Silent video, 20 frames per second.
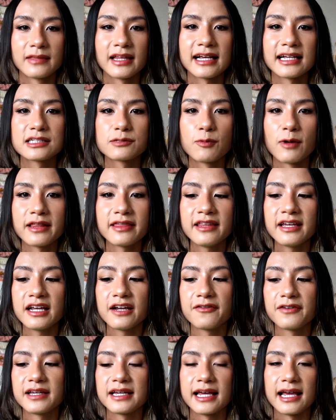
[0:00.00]
Like, it's one thing
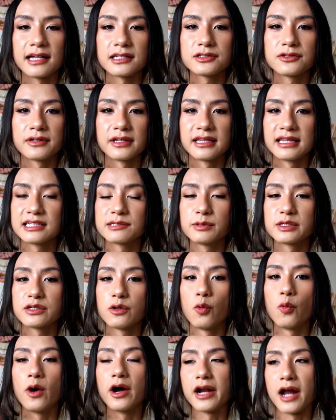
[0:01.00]
if he canceled and this was a
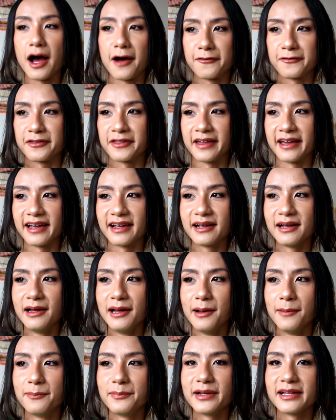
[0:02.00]
one-off thing,
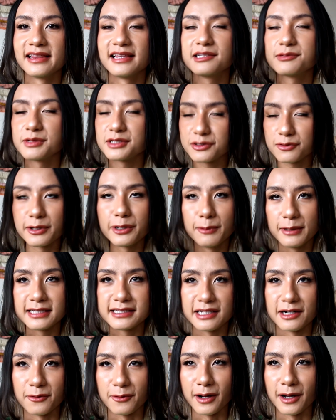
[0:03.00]
but this was 3
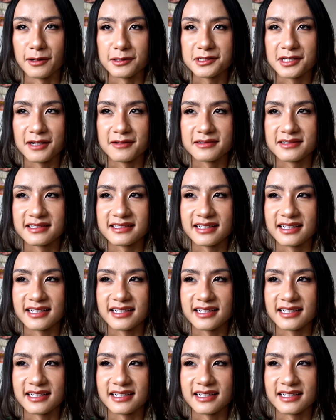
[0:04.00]
weeks in a row. So I was just